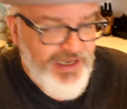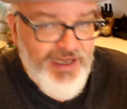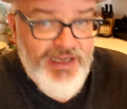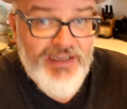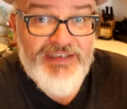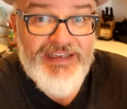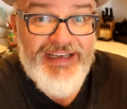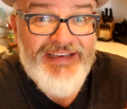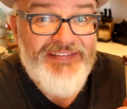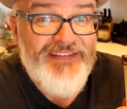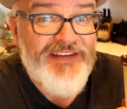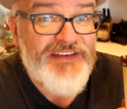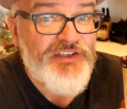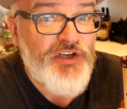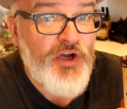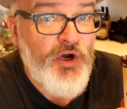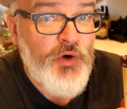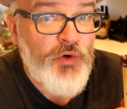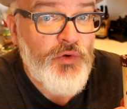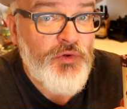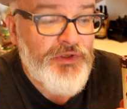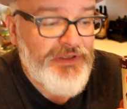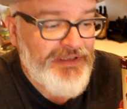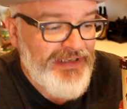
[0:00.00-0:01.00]
like this
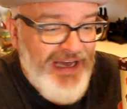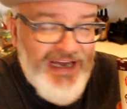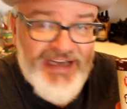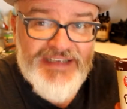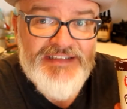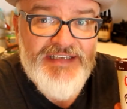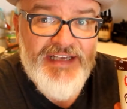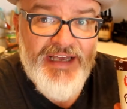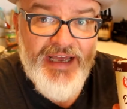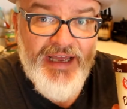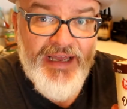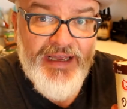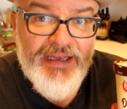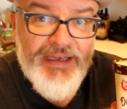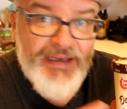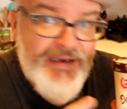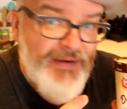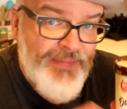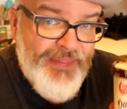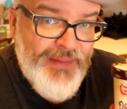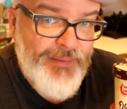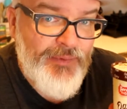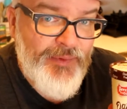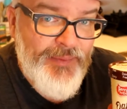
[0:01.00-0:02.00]
oat latte
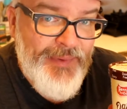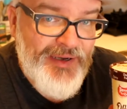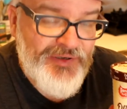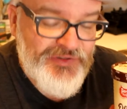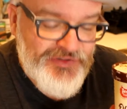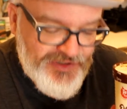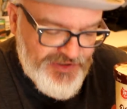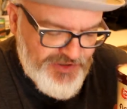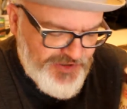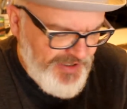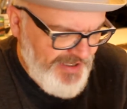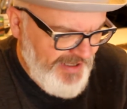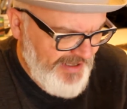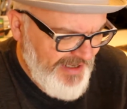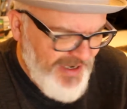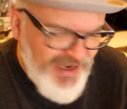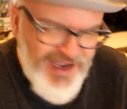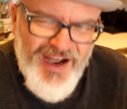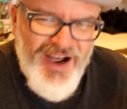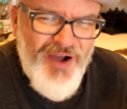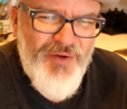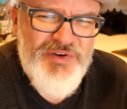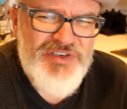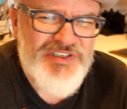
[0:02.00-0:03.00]
that I'm about to try.
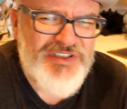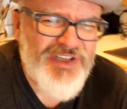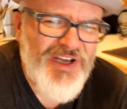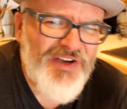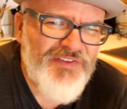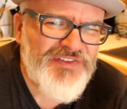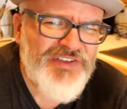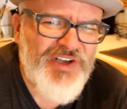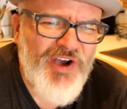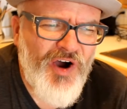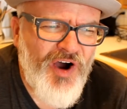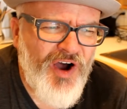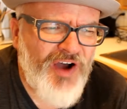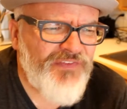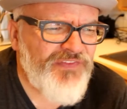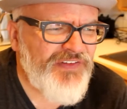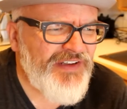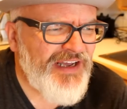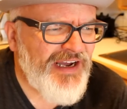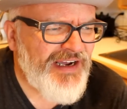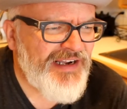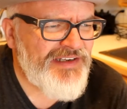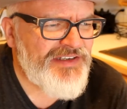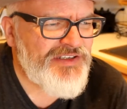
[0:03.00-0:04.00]
I always loved
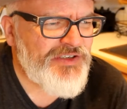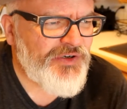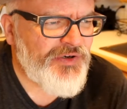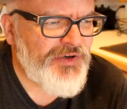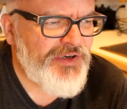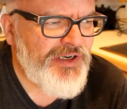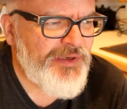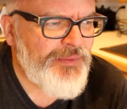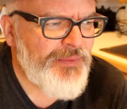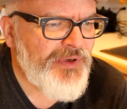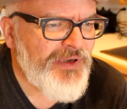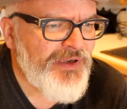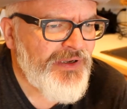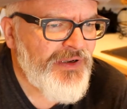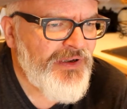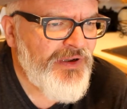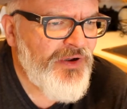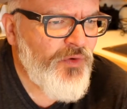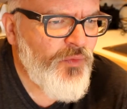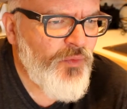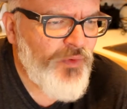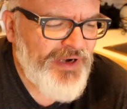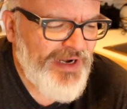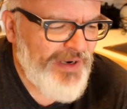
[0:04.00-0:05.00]
coffee ice cream
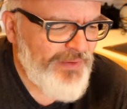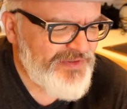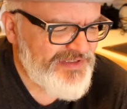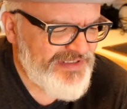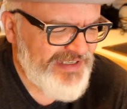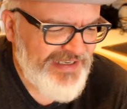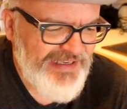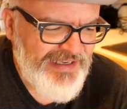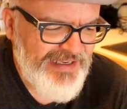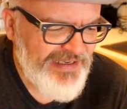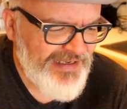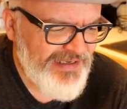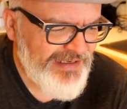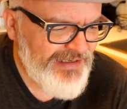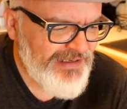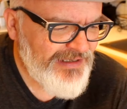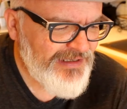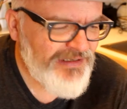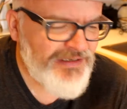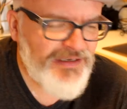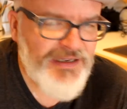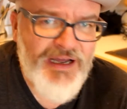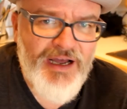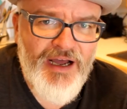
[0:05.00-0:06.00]
when I was a
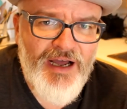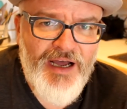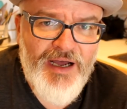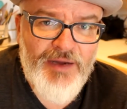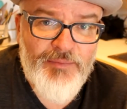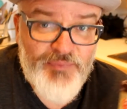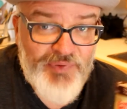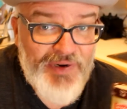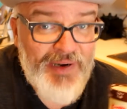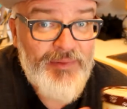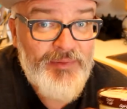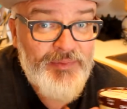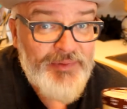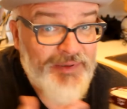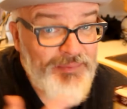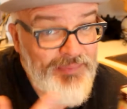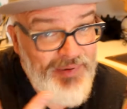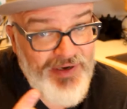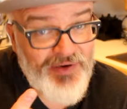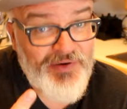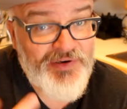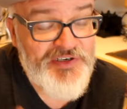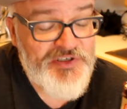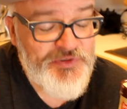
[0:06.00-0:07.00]
kid, probably
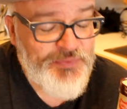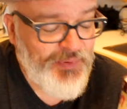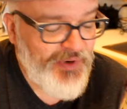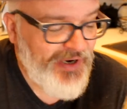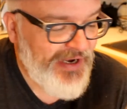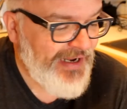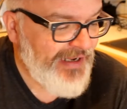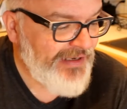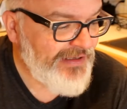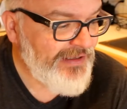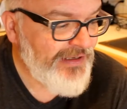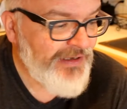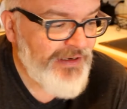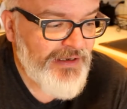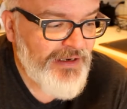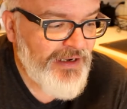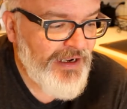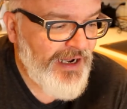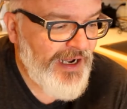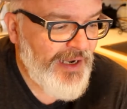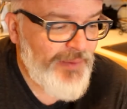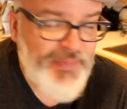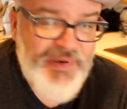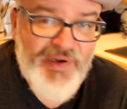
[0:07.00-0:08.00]
Perry's brand.
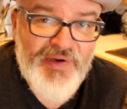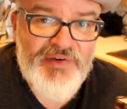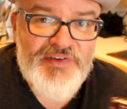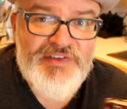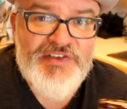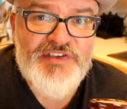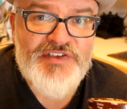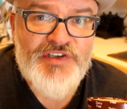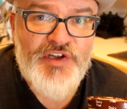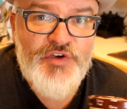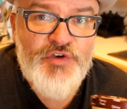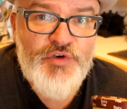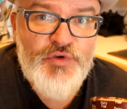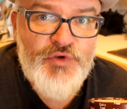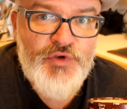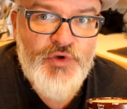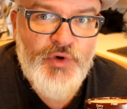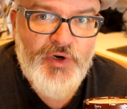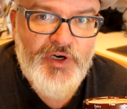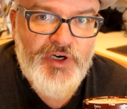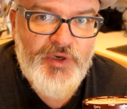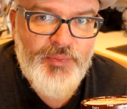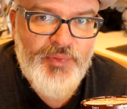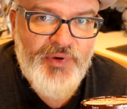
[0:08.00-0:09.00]
Perry's is a New
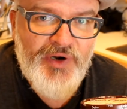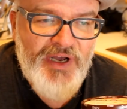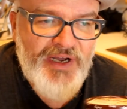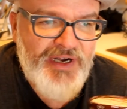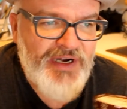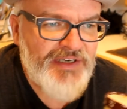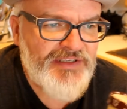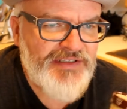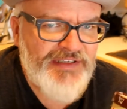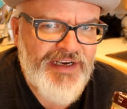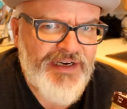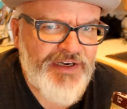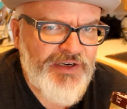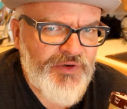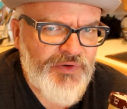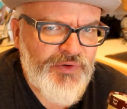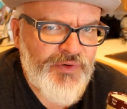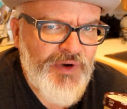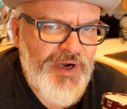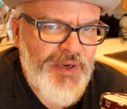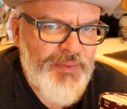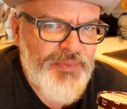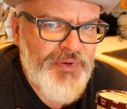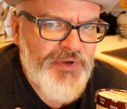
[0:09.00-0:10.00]
York product. I
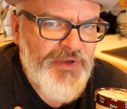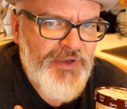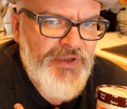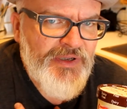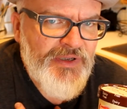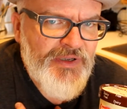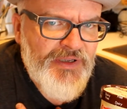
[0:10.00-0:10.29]
grew up